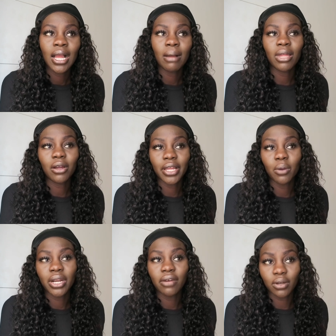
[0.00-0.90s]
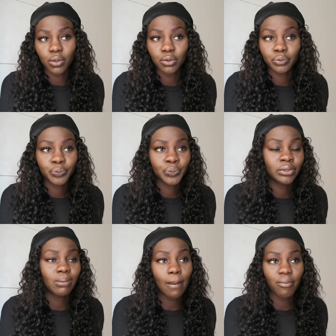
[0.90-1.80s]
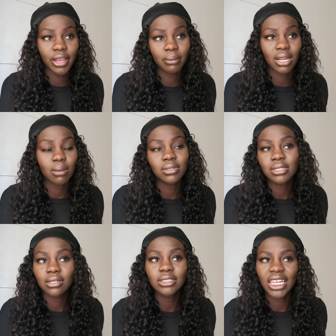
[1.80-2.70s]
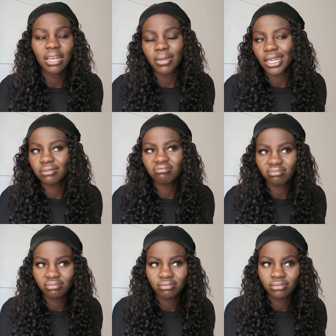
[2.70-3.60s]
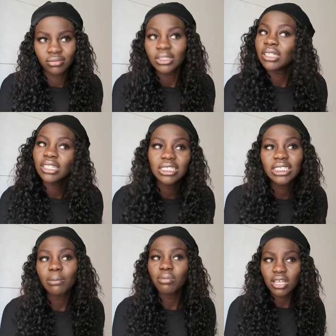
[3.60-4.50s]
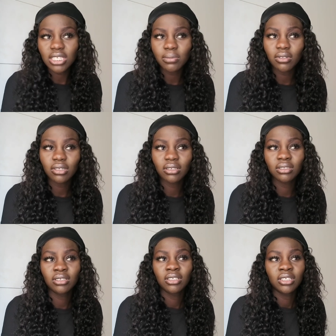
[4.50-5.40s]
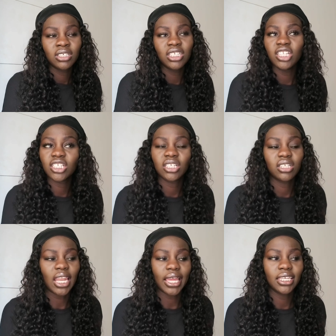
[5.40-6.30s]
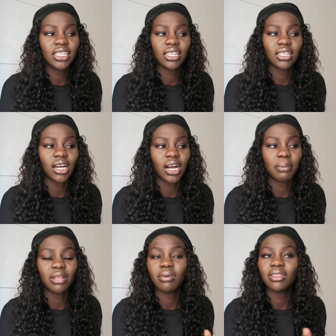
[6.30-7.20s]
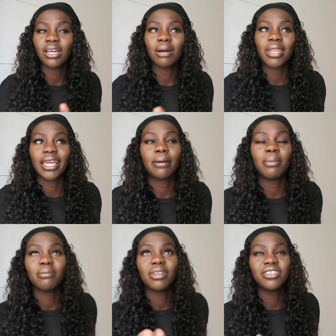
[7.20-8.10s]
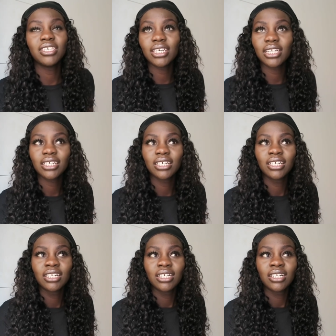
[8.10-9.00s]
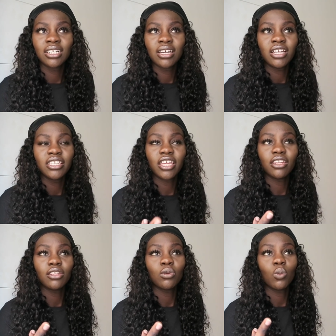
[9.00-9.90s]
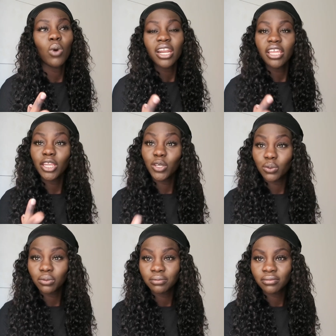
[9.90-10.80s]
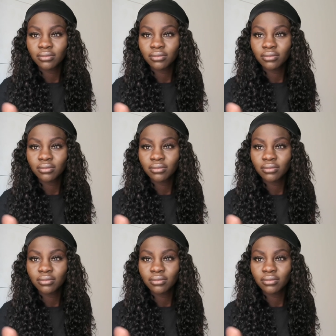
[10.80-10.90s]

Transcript: I'm like, okay, whatever, cool. In my brain, but I'm still telling him like, it's not possible. You need to, eh, like you need about uh, what I'm like about uh, what you and what do you do?